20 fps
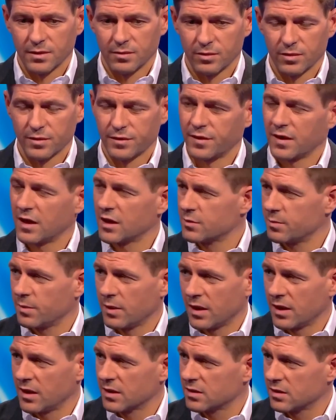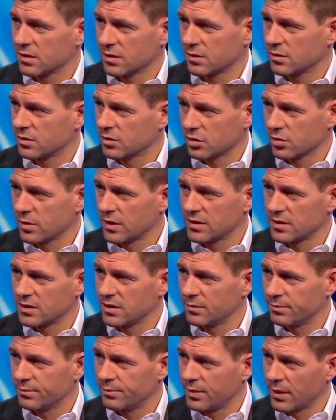First player to
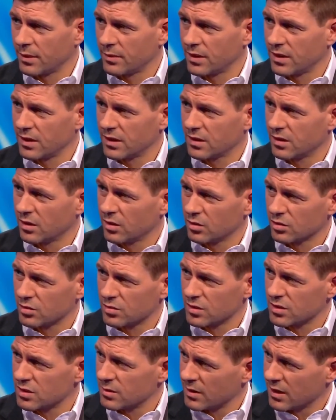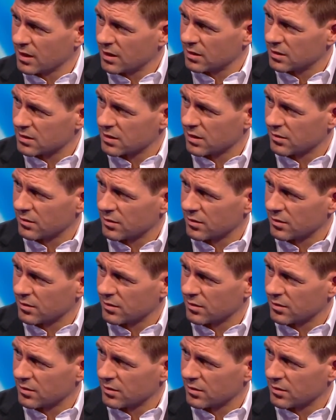20 Premier League goals, was he, Michael? Is that